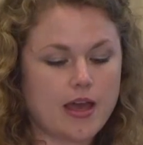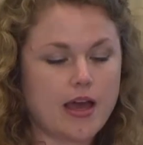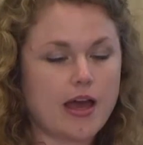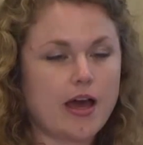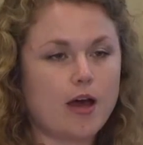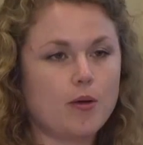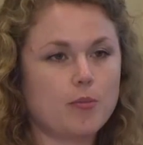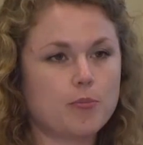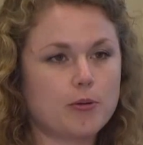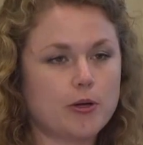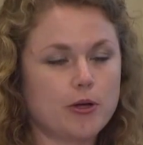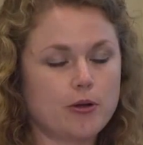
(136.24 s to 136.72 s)

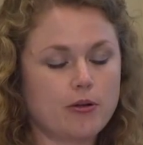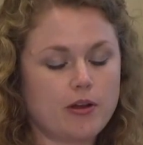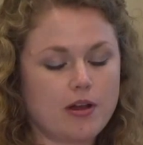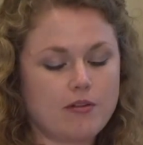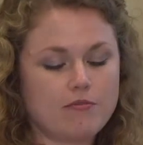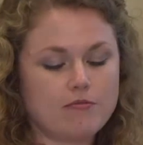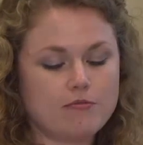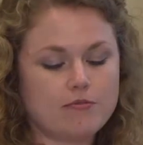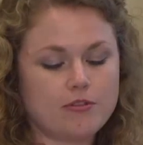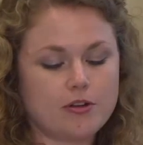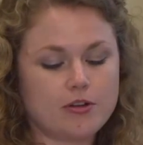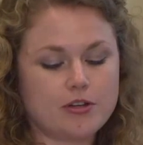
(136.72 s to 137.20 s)
Our
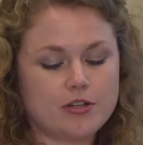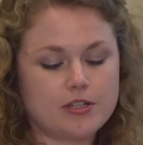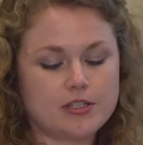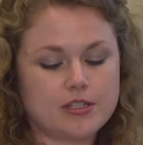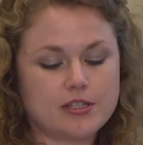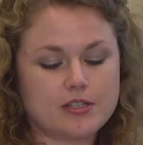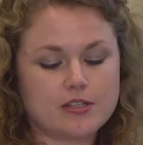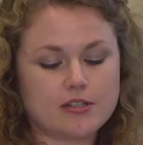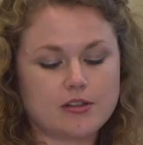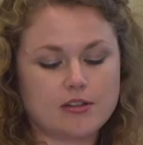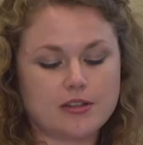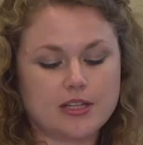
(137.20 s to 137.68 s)
program
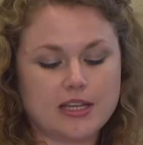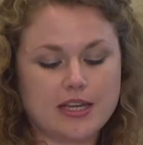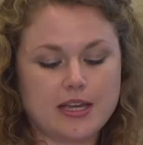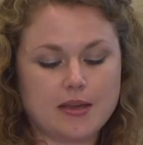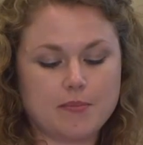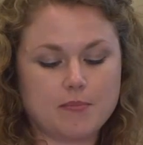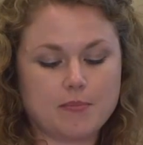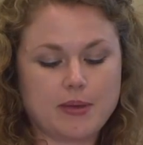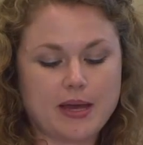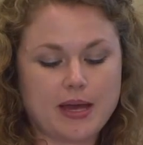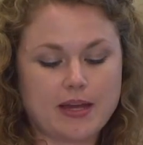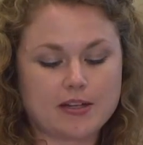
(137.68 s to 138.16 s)
focuses on the
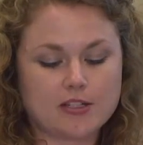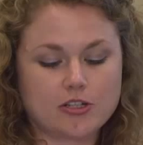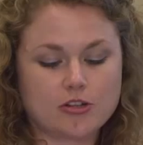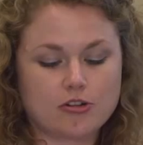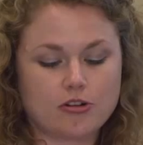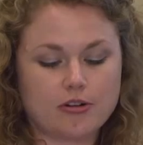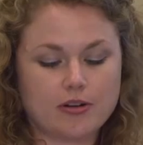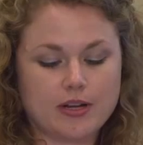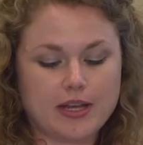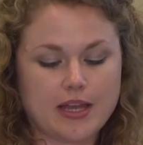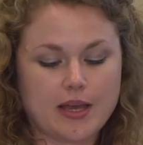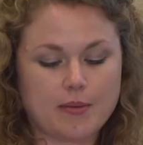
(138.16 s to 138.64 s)
impact
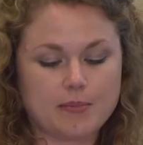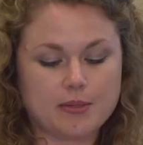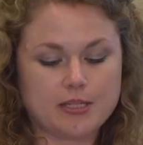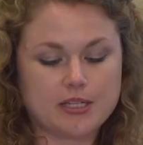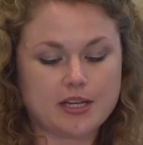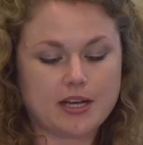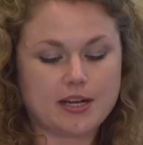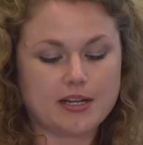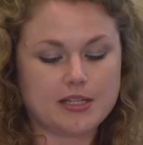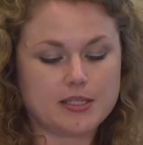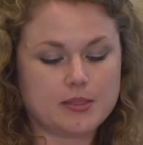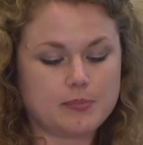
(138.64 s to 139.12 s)
chronic
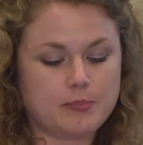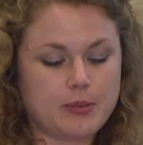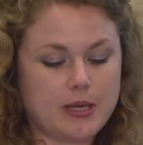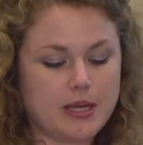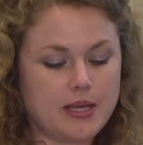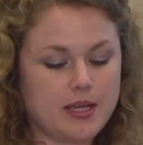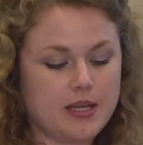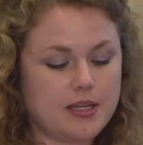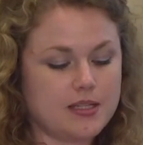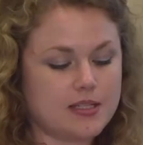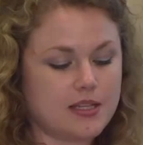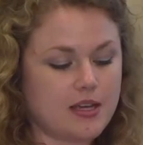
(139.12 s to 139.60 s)
hepatitis
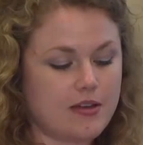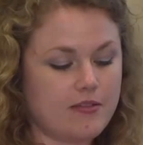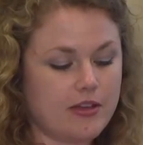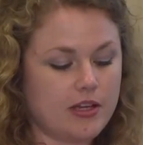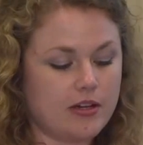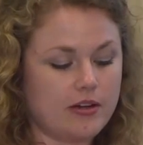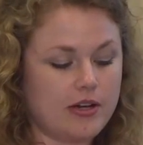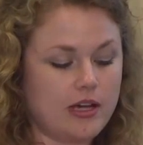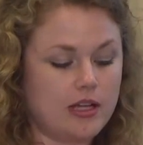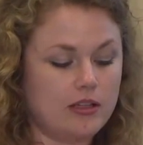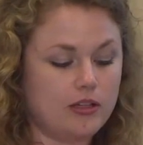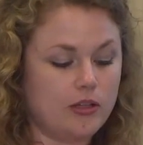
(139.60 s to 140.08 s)
B is
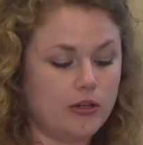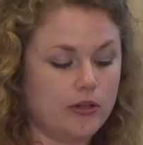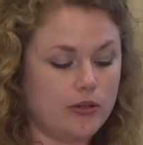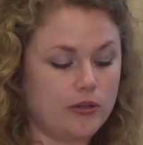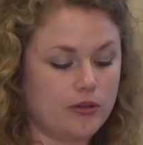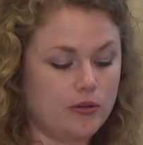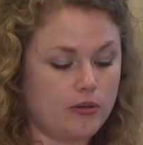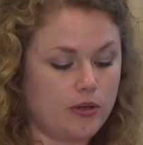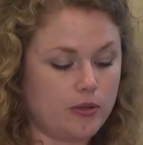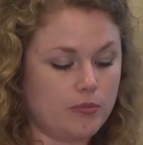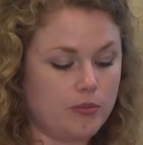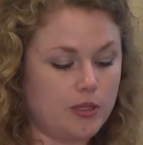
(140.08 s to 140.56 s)
having on our
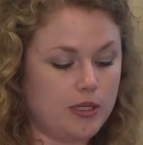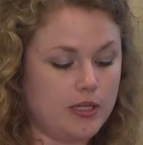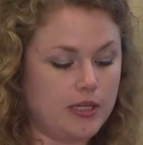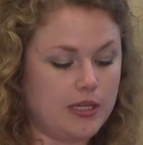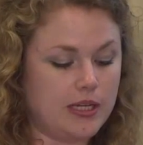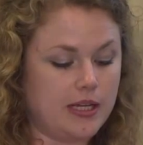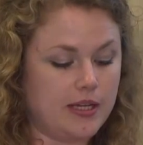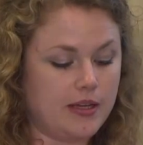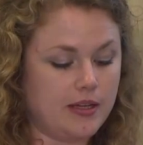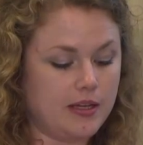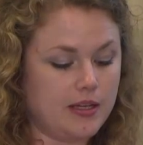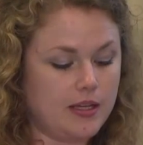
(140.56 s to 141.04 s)
local
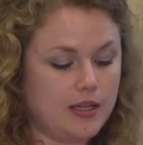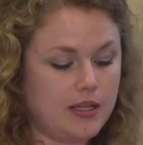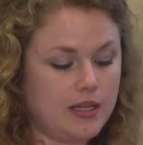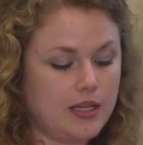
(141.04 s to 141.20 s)
community.